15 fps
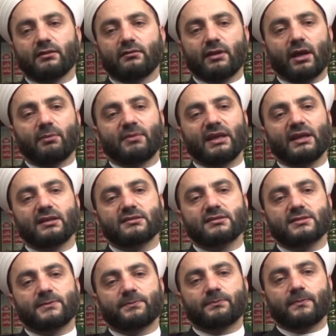that means,
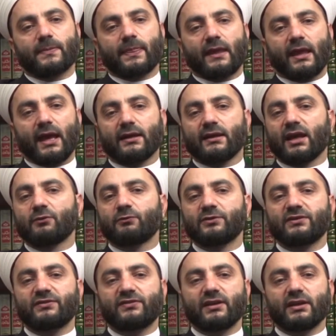and
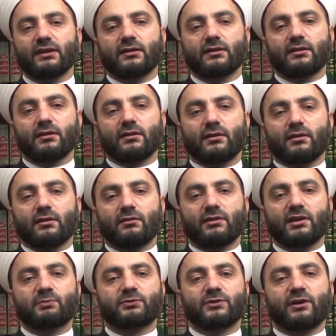everything
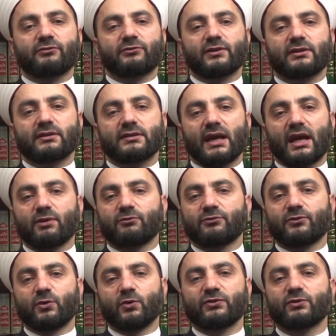the Prophet came
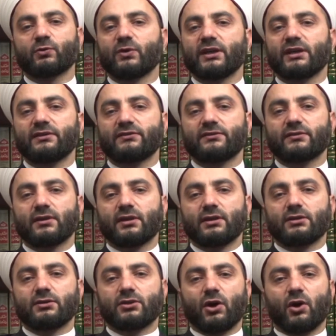forth with
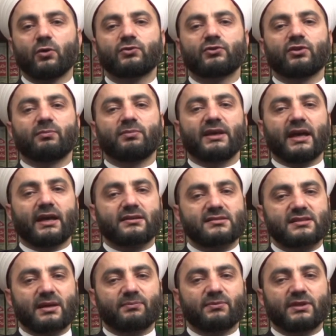ought to be
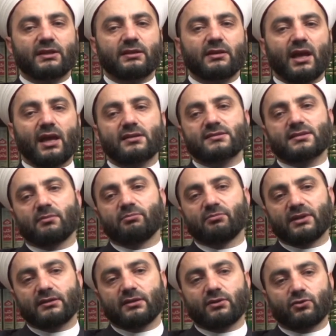accepted and
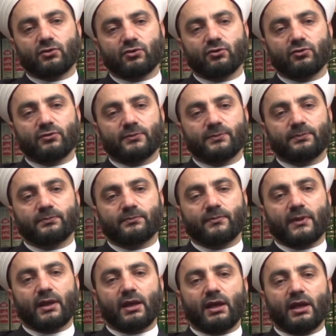submitted to.
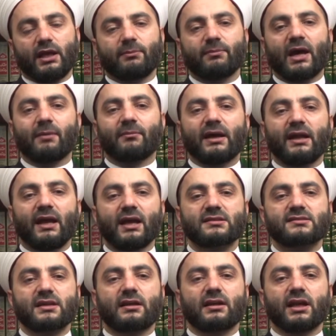Imam
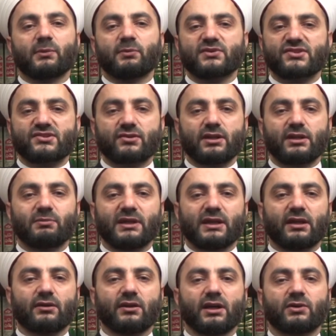Al-Hasan Al-Busri, may
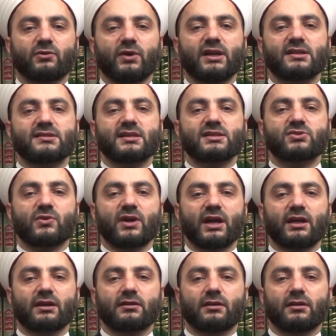Allah raise his
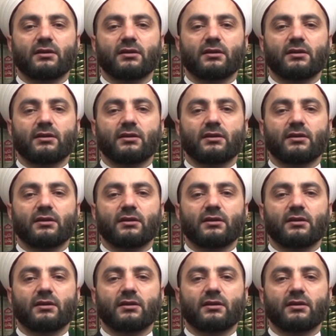rank,